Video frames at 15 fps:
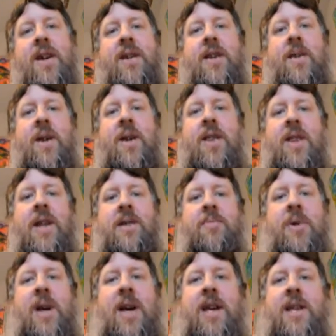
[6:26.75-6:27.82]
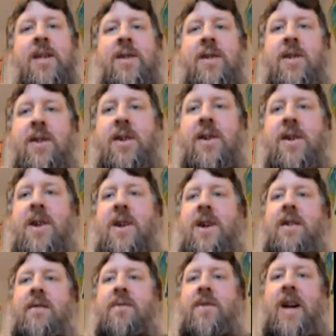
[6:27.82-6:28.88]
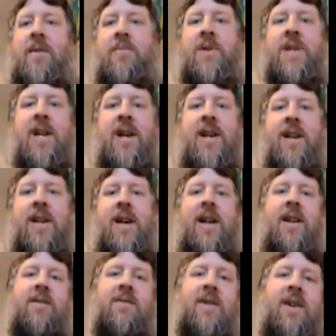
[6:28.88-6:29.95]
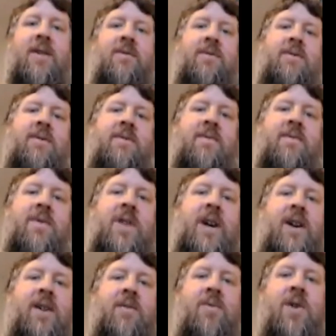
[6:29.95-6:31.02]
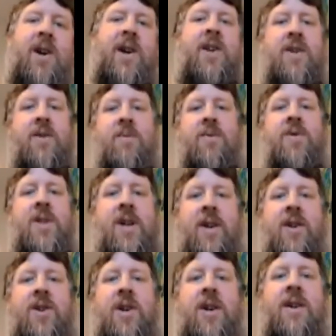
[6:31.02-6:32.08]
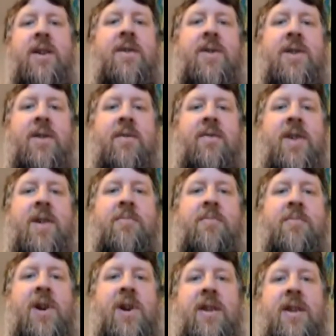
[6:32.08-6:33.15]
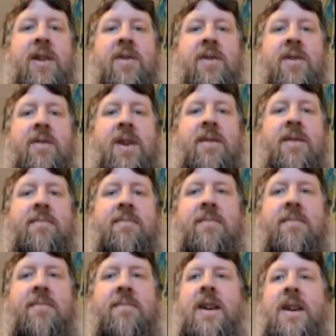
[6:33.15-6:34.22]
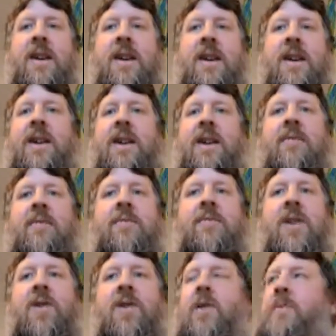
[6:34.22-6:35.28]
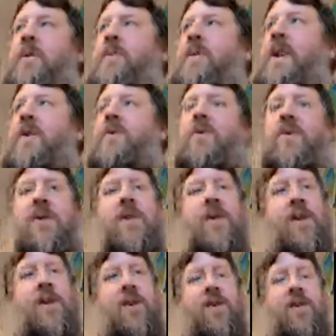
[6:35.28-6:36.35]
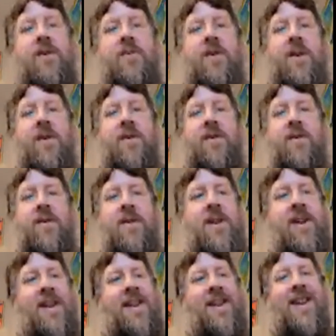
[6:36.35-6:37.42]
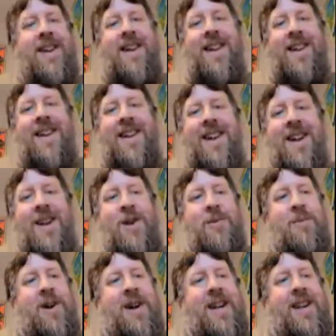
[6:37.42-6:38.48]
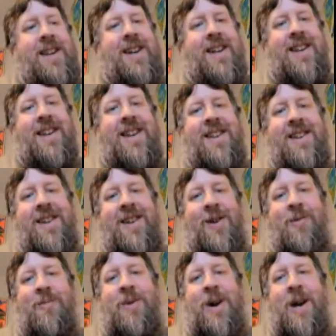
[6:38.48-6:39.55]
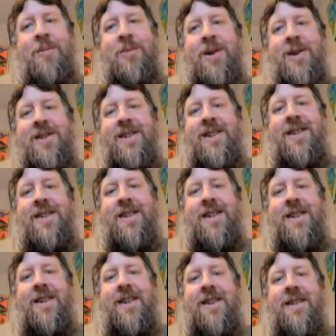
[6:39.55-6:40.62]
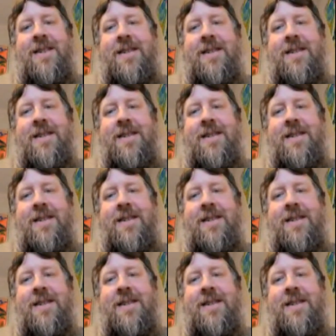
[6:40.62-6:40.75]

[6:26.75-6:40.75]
doing this piece to that particular gallery or that working towards that show. So I'm very mindful of it. You've got to be really organised as well in your mind and on paper. So yeah.